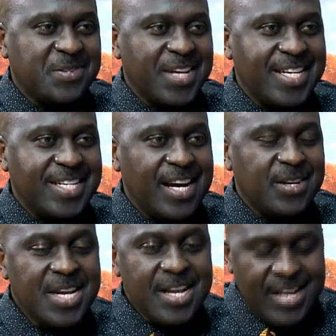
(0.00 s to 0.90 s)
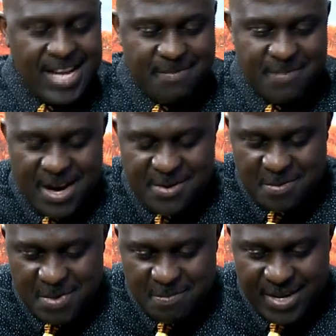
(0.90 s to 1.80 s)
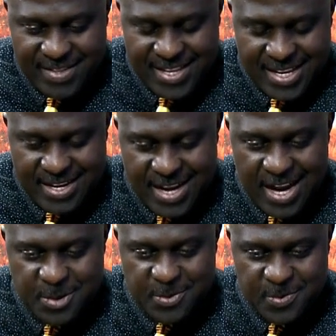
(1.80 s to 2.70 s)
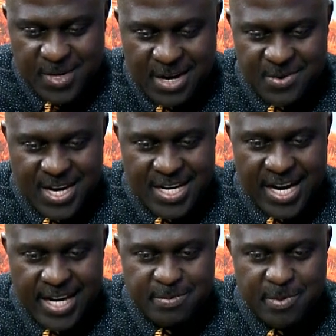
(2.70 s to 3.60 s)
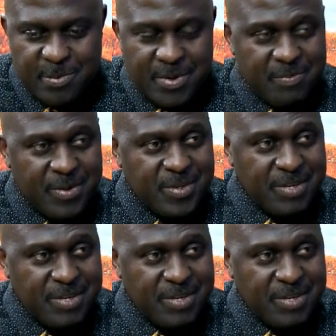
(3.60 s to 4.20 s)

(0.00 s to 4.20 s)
want to get it out. I remember. I think Kanu had a heart problem.